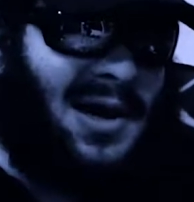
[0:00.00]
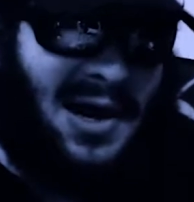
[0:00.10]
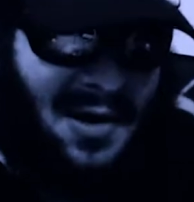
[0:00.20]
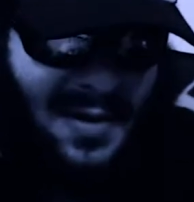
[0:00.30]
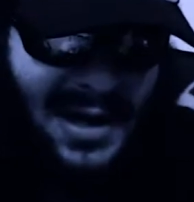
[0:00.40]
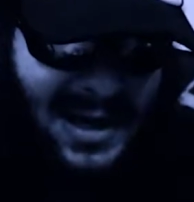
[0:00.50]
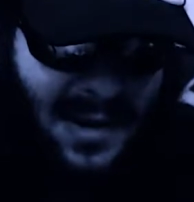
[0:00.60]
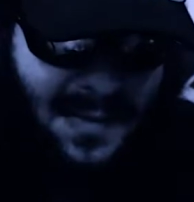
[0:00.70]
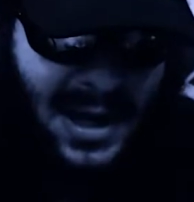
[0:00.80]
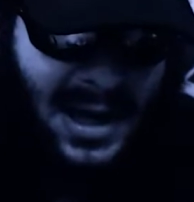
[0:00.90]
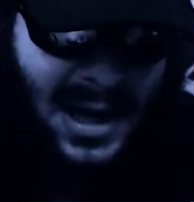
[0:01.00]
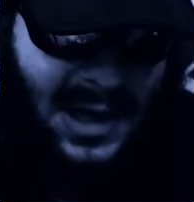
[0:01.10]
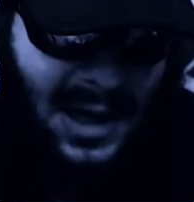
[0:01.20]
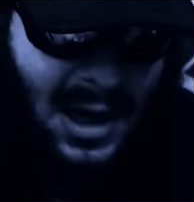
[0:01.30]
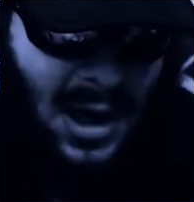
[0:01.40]
I know that can
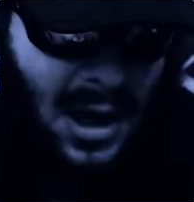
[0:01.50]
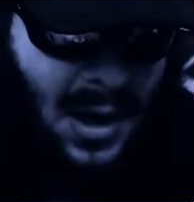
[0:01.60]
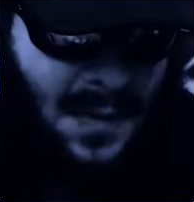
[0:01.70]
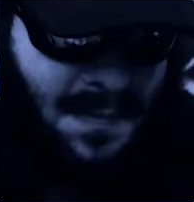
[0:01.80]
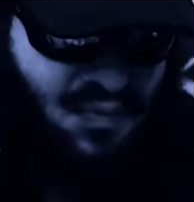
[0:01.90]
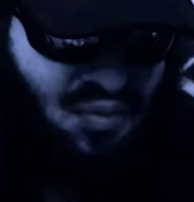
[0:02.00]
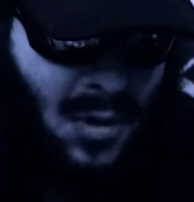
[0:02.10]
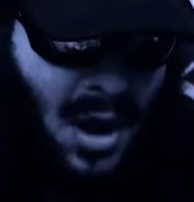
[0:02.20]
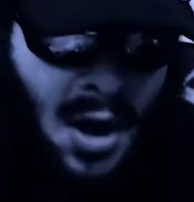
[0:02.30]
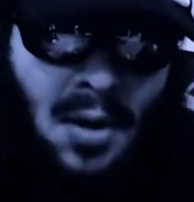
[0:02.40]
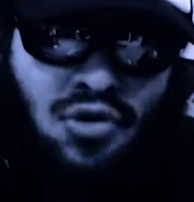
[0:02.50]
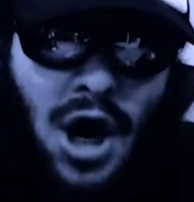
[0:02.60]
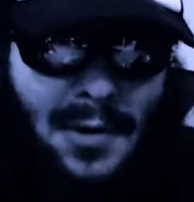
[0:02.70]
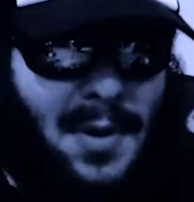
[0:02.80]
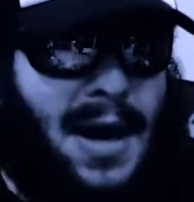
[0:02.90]
be a
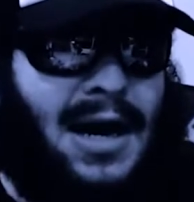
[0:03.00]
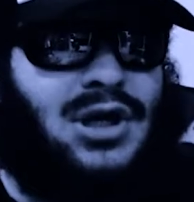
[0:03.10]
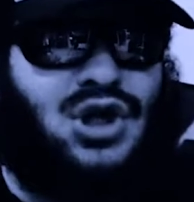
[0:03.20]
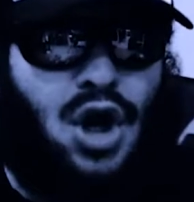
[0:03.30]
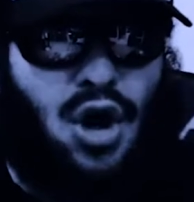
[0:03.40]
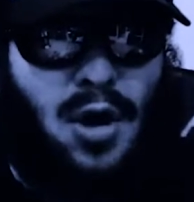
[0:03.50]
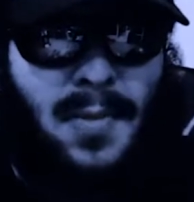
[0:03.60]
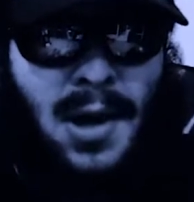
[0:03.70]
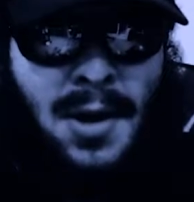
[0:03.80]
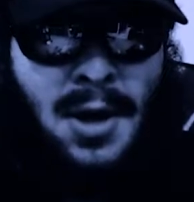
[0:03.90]
problematic term